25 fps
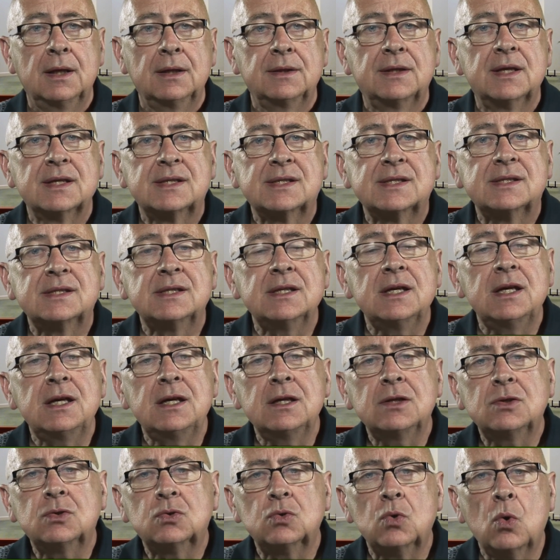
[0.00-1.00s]
The
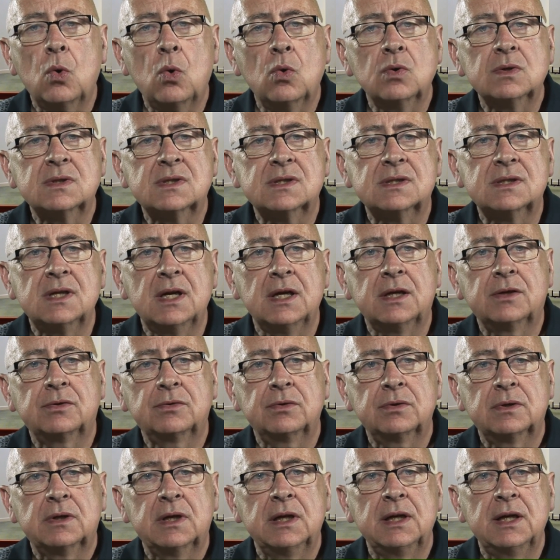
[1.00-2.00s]
seed grows
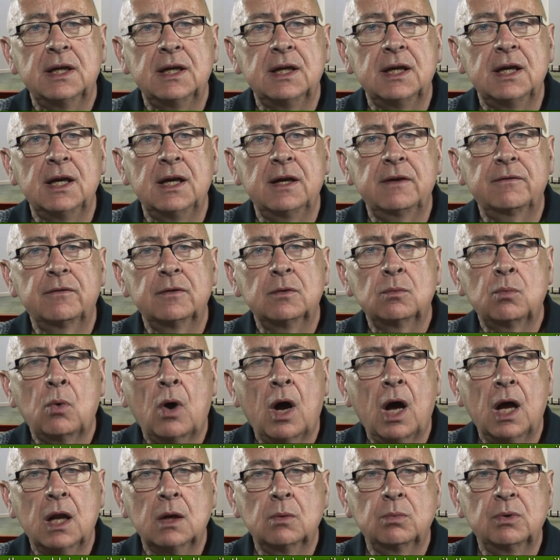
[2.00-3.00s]
secretly even
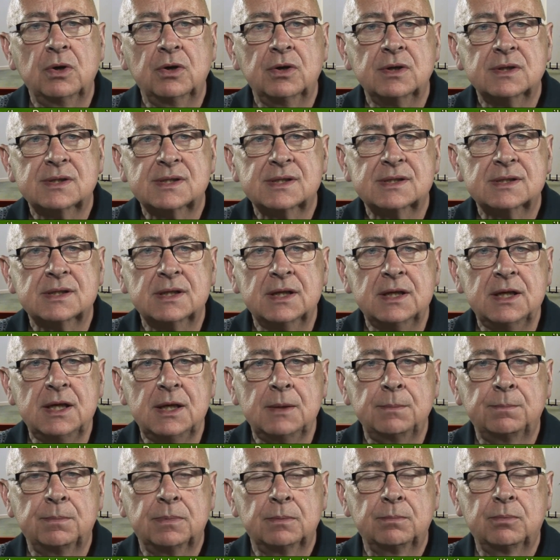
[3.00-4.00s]
while we're
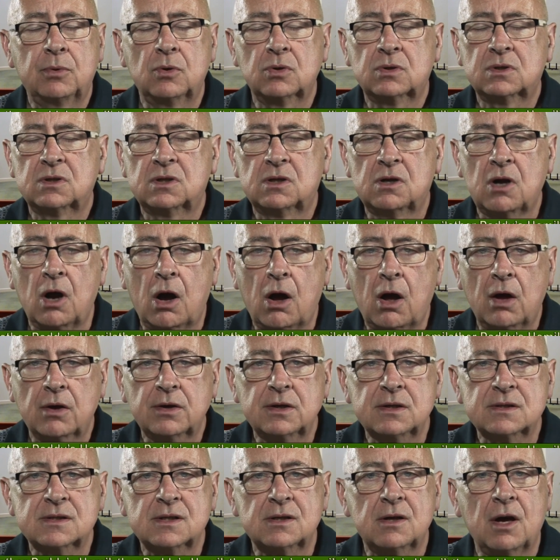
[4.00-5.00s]
asleep, but God
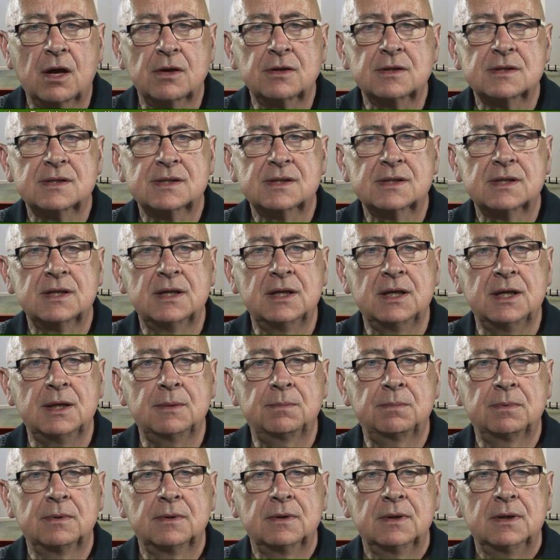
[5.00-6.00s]
is not asleep.
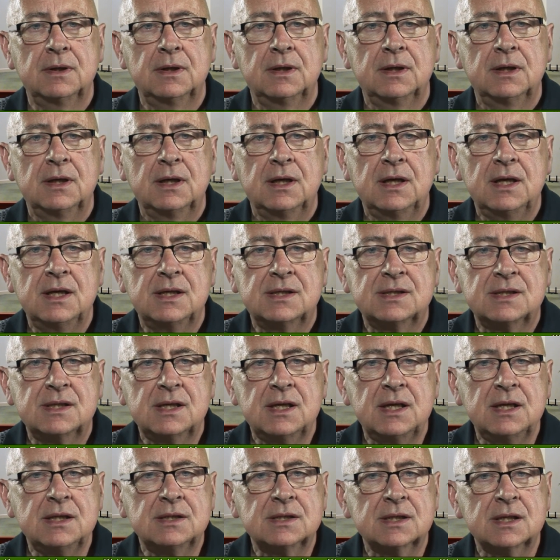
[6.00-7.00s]
He
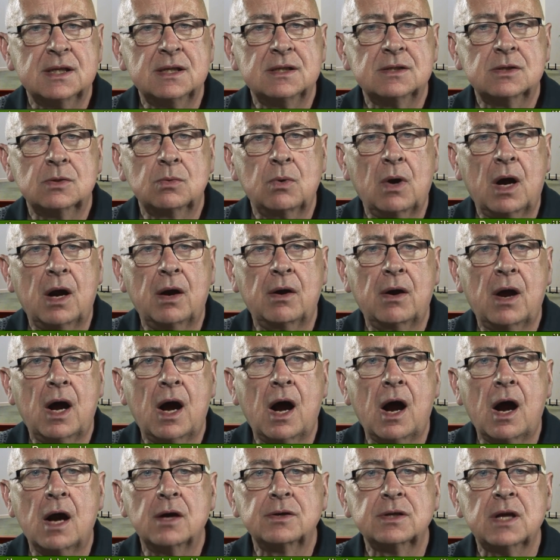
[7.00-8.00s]
seeds into our
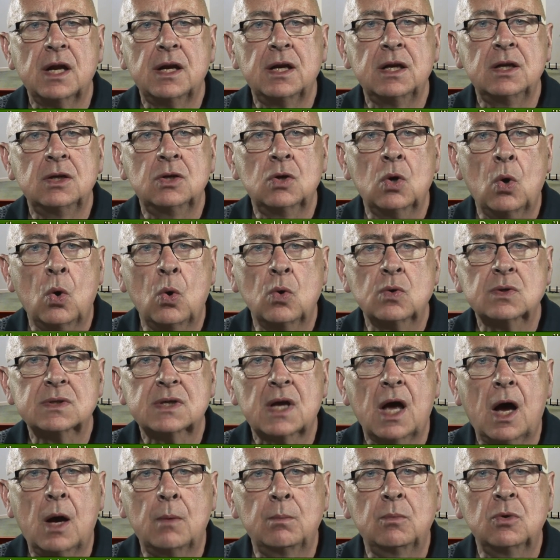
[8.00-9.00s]
heart and he knows
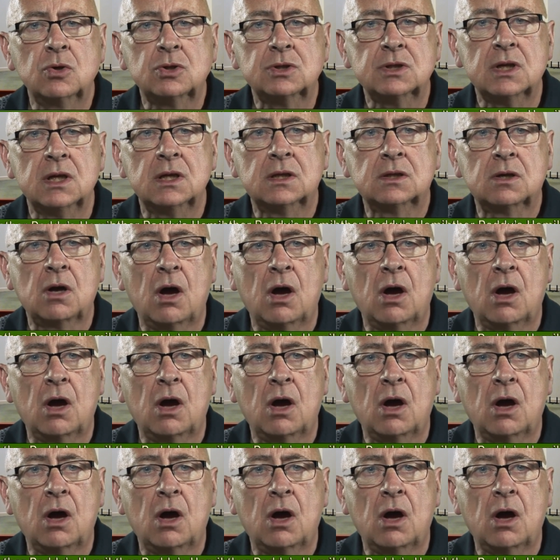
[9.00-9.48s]
how much it